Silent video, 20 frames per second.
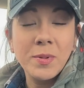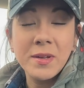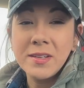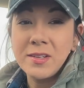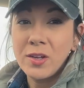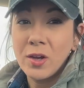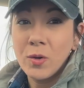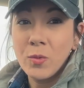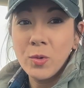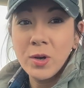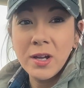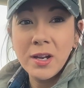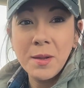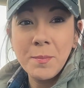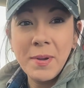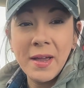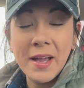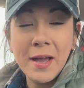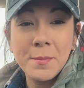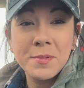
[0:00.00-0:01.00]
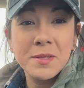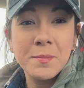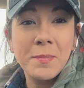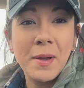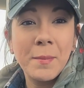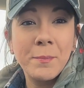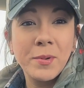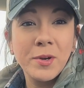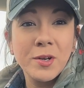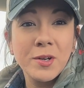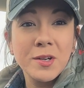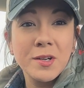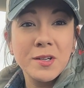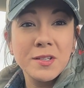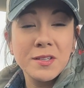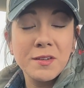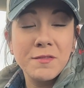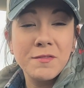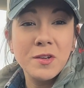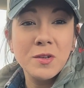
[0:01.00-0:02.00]
But we're gonna pick up some
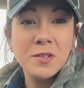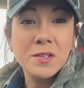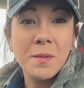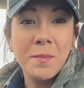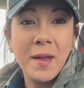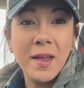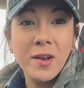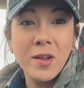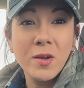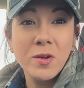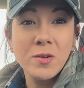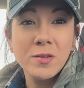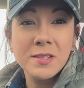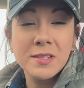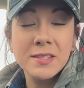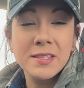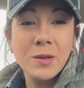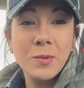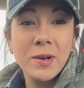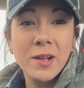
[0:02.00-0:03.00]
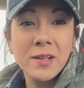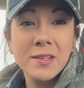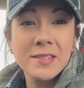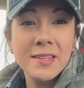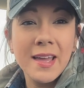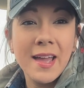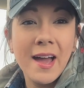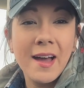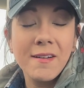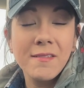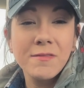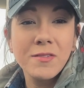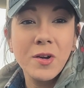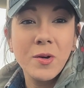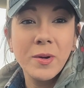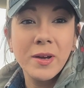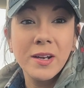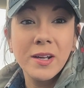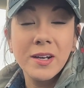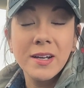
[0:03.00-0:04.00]
peppers, a few tomatoes, and see what else they have
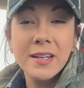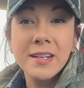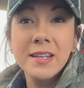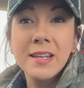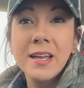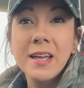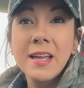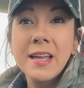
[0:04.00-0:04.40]
going on.